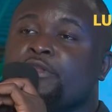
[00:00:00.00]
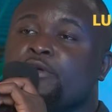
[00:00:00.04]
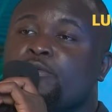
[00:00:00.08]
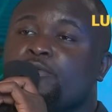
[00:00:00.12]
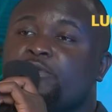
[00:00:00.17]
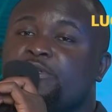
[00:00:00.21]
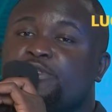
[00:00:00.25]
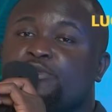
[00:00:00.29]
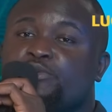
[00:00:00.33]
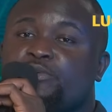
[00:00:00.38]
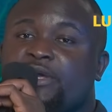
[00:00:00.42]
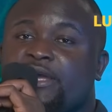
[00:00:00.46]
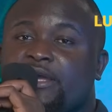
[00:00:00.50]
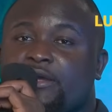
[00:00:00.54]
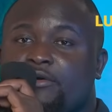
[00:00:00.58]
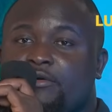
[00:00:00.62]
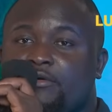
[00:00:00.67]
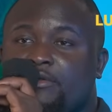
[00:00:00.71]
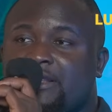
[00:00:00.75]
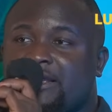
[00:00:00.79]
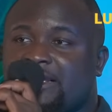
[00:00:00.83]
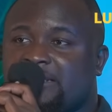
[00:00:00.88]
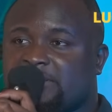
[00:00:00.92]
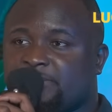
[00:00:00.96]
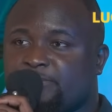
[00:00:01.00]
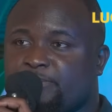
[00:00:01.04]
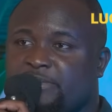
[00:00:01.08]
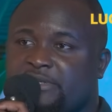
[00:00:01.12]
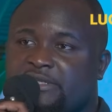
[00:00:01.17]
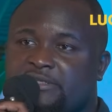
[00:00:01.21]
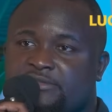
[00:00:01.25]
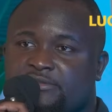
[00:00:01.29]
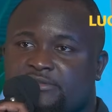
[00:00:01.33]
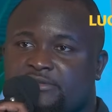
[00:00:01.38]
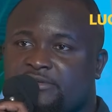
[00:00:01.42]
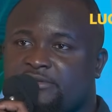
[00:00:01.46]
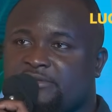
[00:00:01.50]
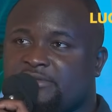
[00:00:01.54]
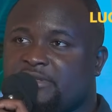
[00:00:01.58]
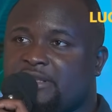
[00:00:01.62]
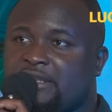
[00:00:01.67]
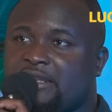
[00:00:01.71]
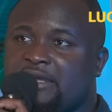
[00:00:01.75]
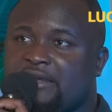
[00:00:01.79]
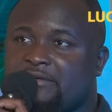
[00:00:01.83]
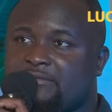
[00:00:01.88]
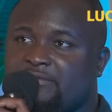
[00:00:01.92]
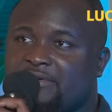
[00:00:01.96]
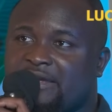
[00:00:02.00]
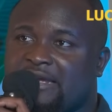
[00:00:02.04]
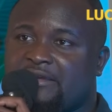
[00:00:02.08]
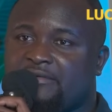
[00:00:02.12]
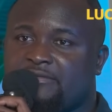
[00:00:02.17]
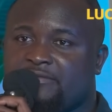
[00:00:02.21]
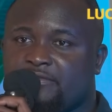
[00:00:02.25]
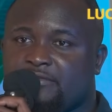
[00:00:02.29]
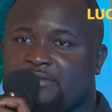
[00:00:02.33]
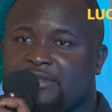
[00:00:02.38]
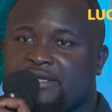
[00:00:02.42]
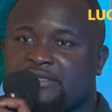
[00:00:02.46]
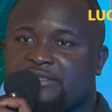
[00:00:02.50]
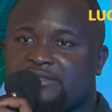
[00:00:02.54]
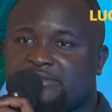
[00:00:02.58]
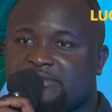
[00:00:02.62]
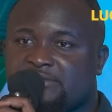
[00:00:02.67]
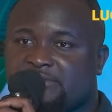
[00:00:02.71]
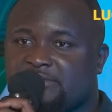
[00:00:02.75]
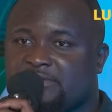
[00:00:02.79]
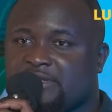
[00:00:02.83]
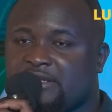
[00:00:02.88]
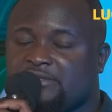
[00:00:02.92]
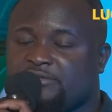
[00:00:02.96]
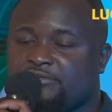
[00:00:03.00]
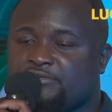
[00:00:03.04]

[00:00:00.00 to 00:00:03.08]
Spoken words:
With where God has placed us in life, I feel that this is our